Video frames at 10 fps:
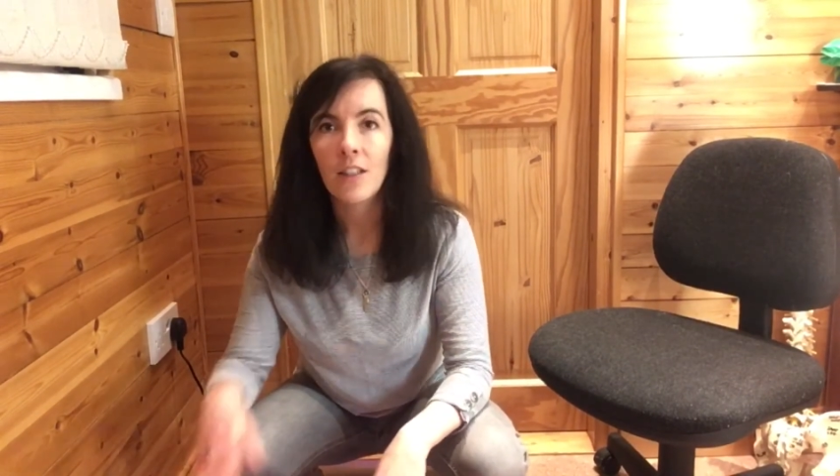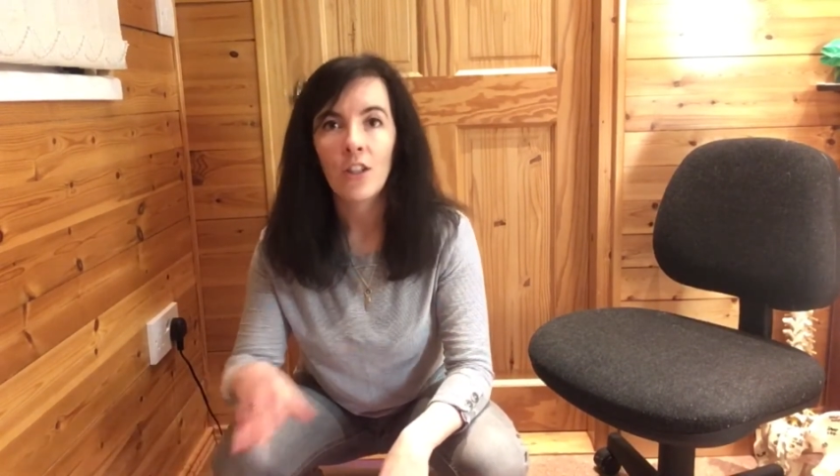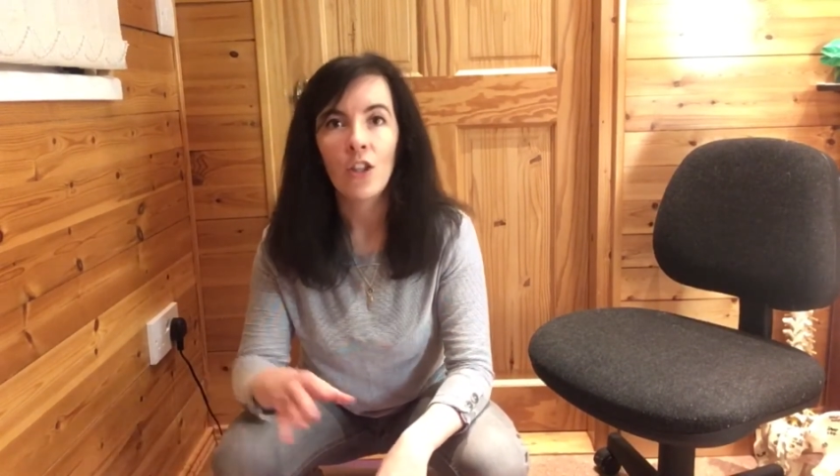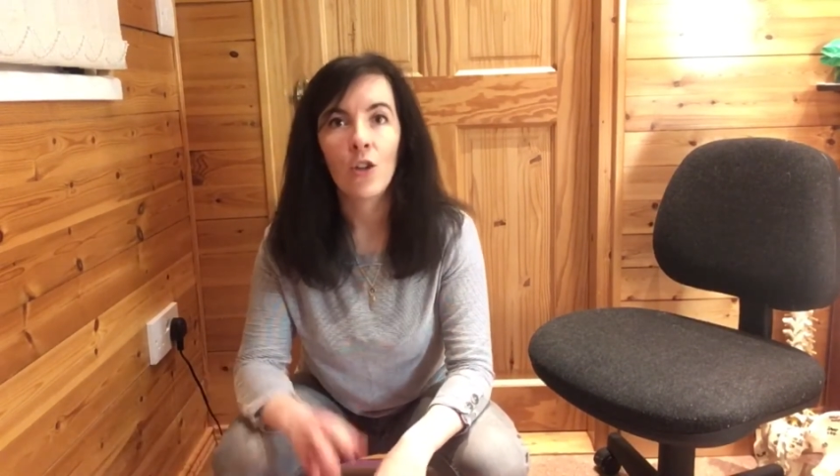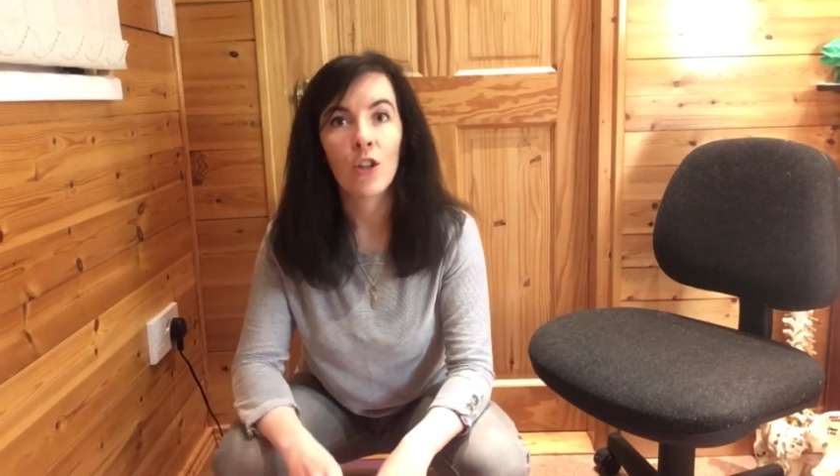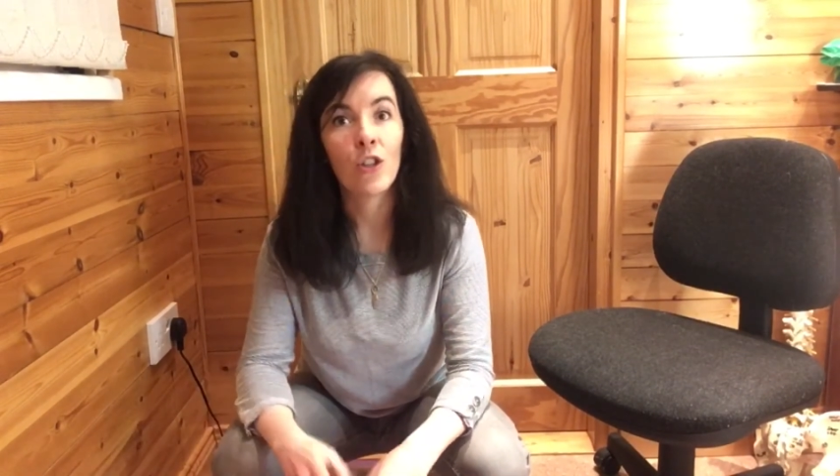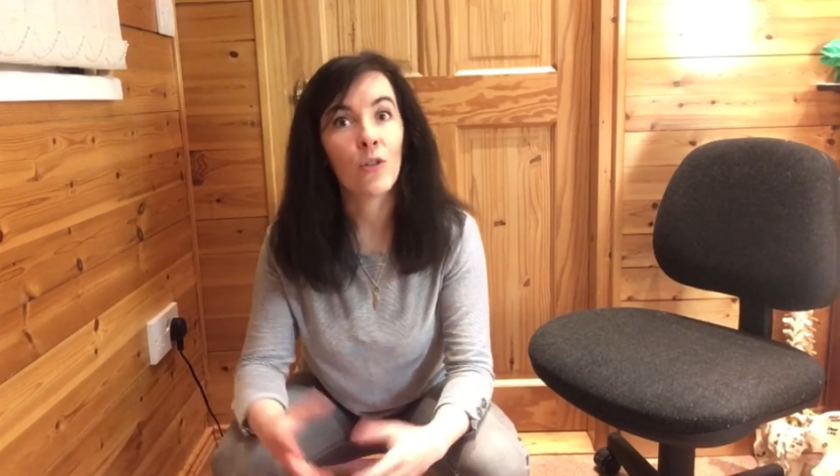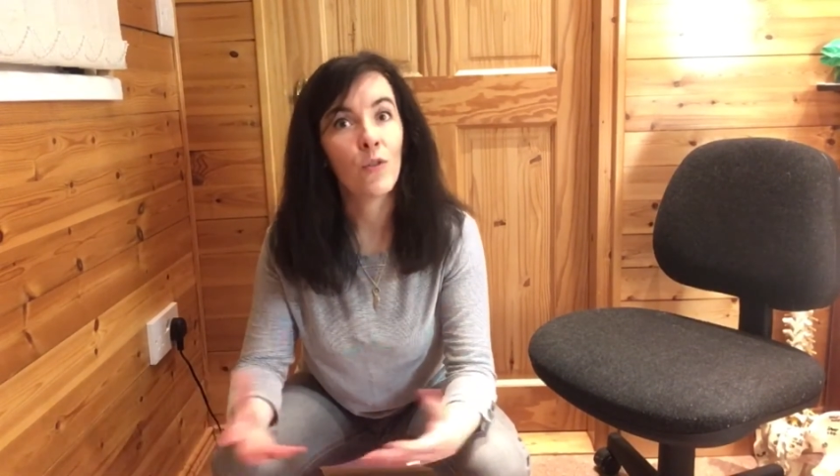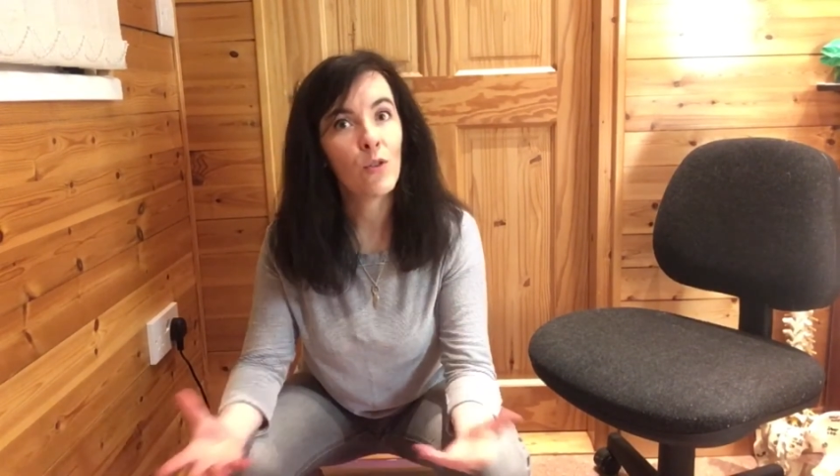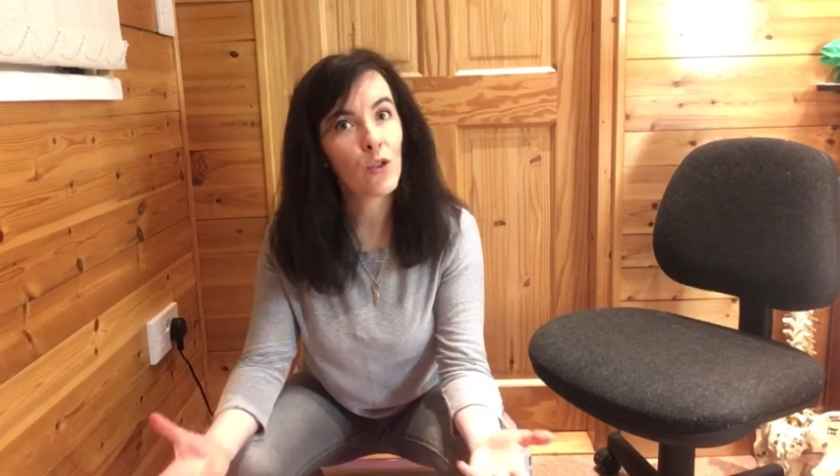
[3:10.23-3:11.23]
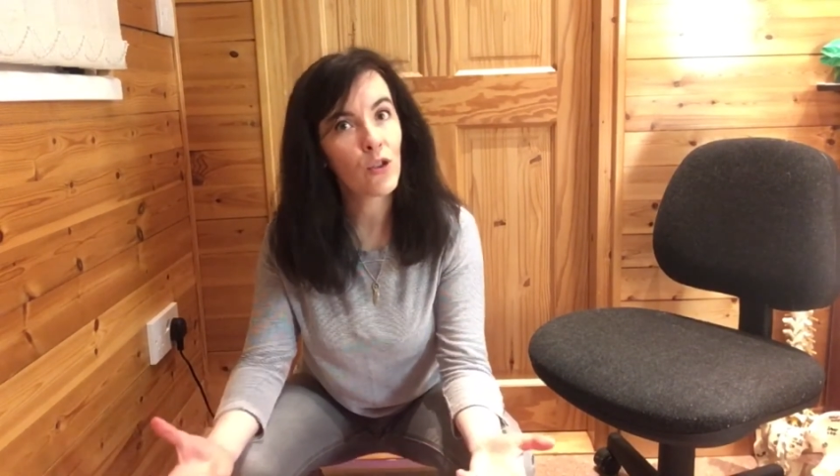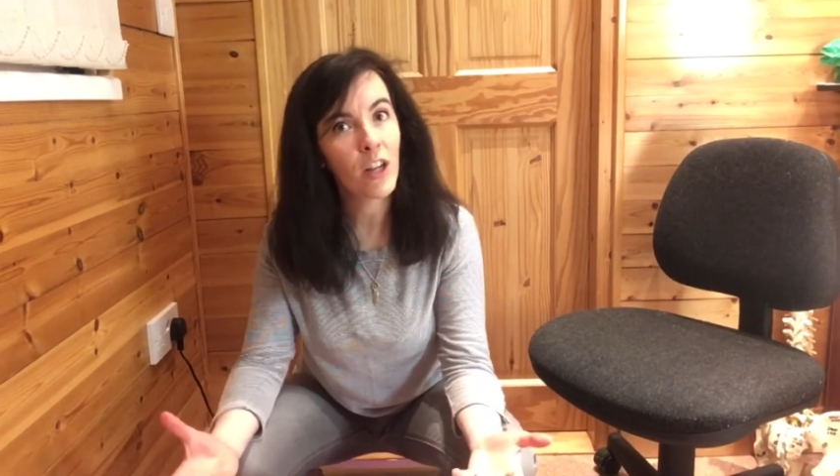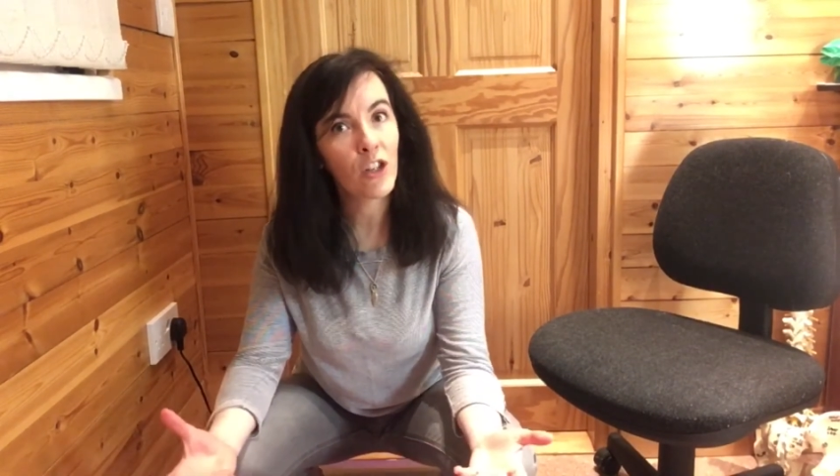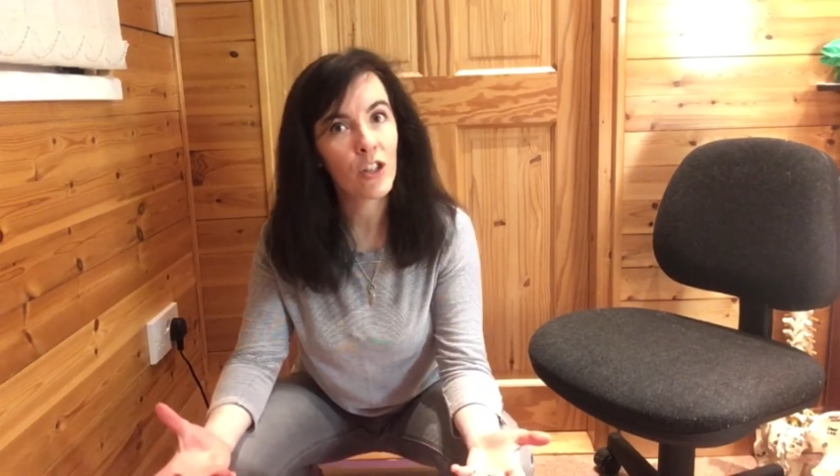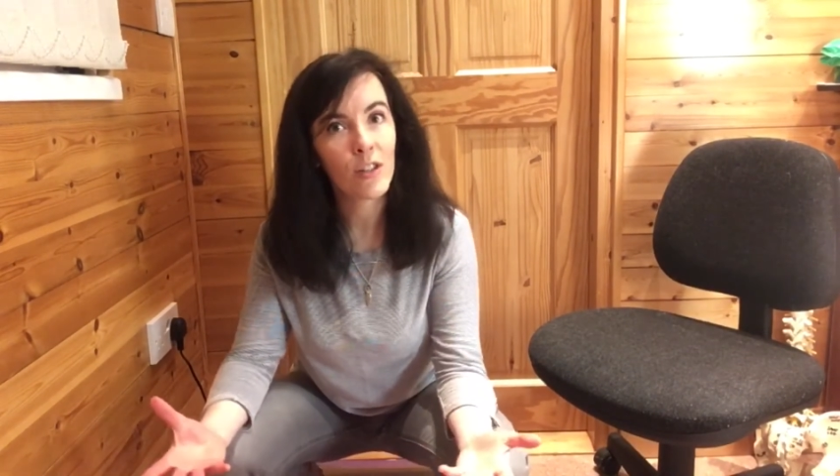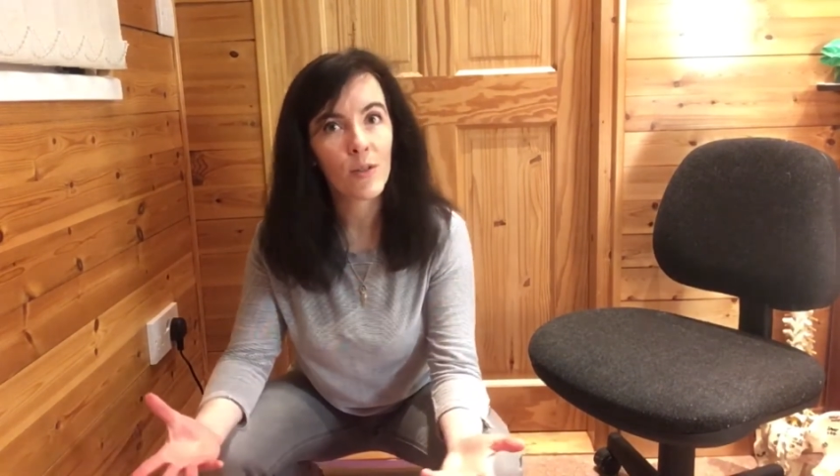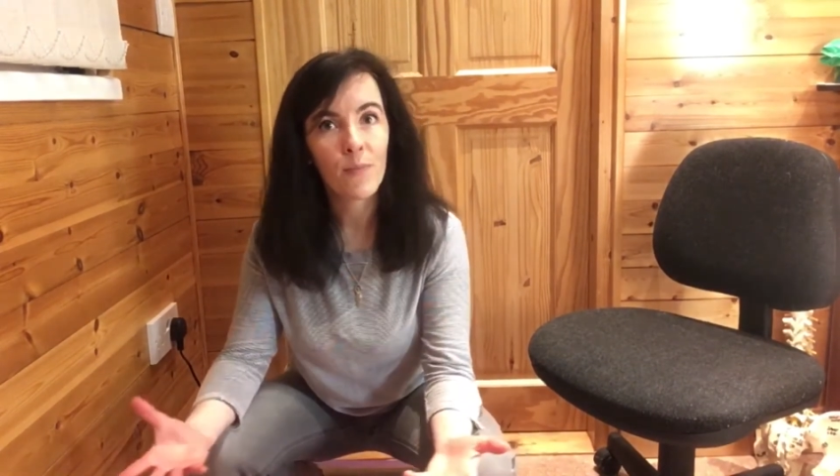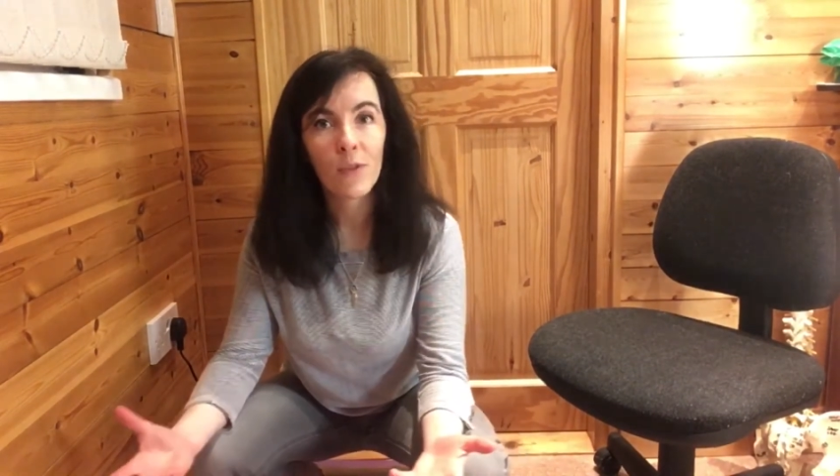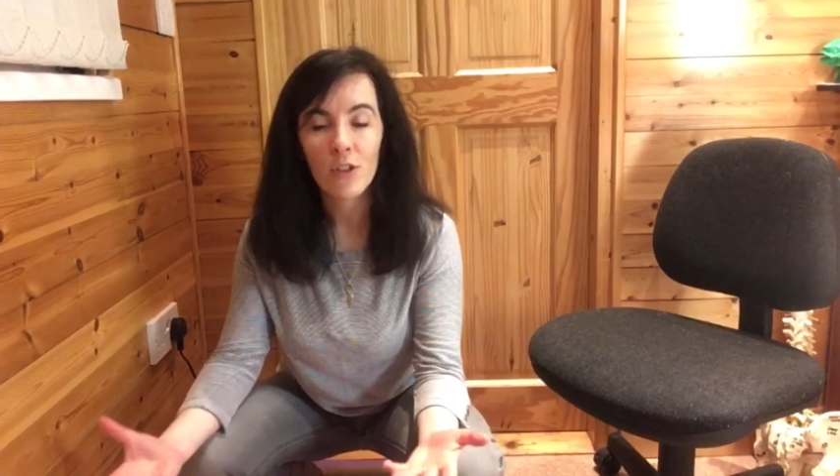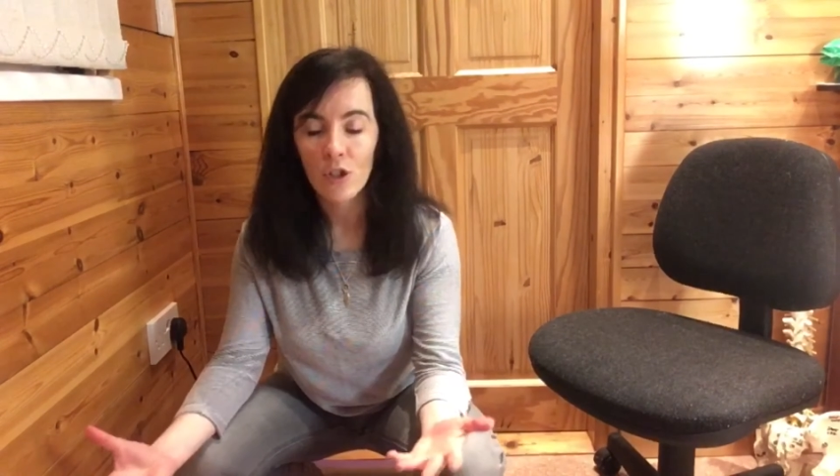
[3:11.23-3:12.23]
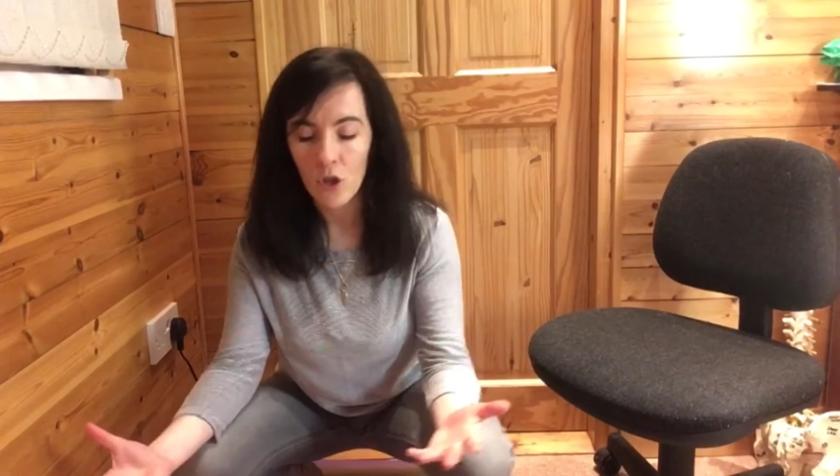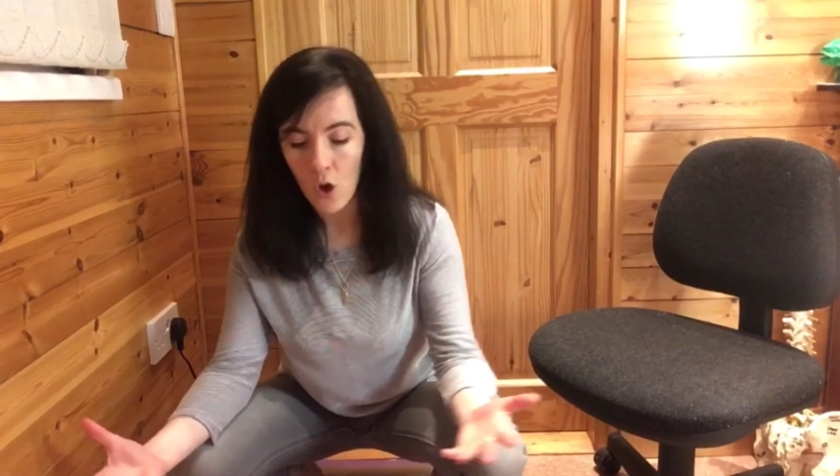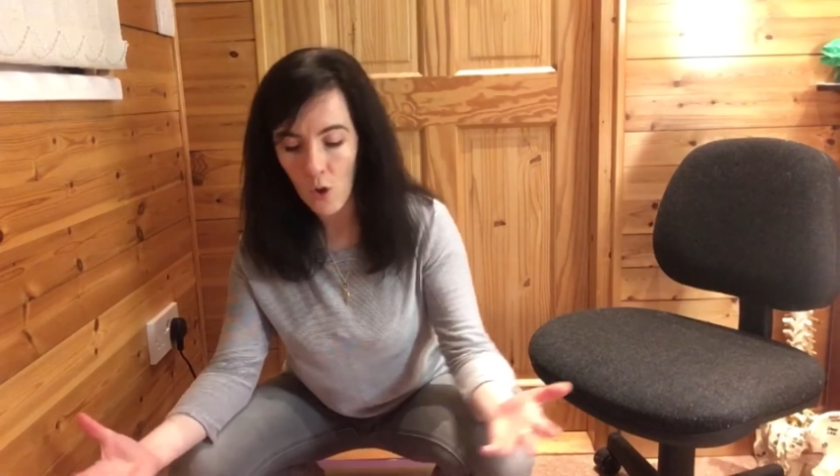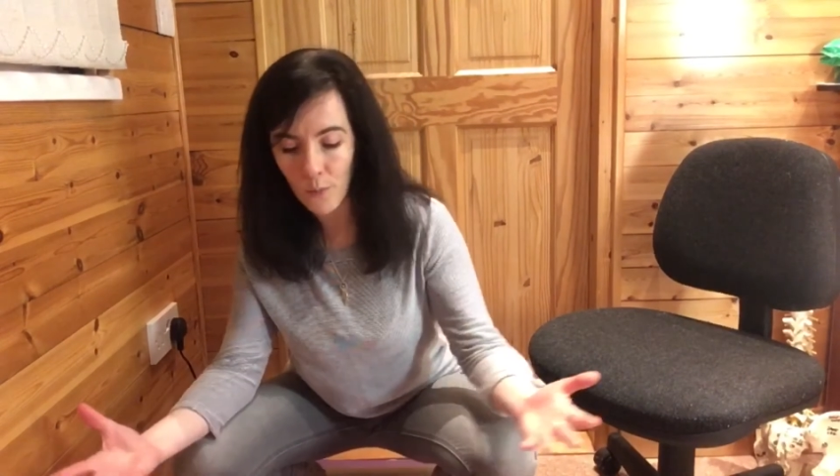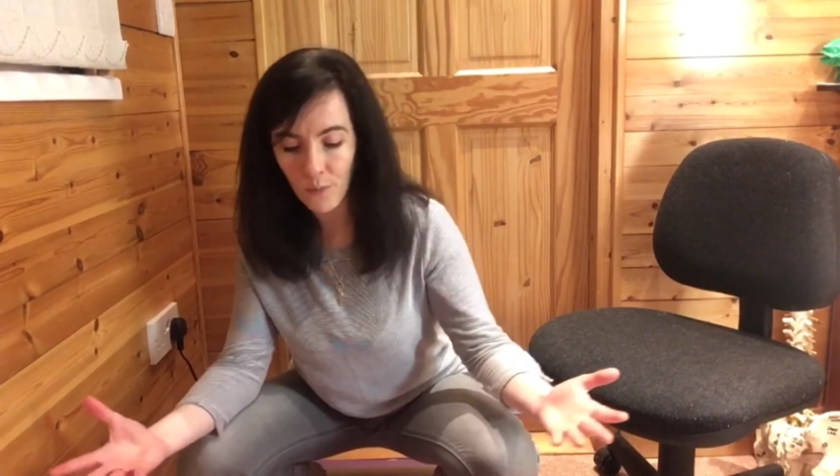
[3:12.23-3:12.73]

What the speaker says: you can do a few stretches. So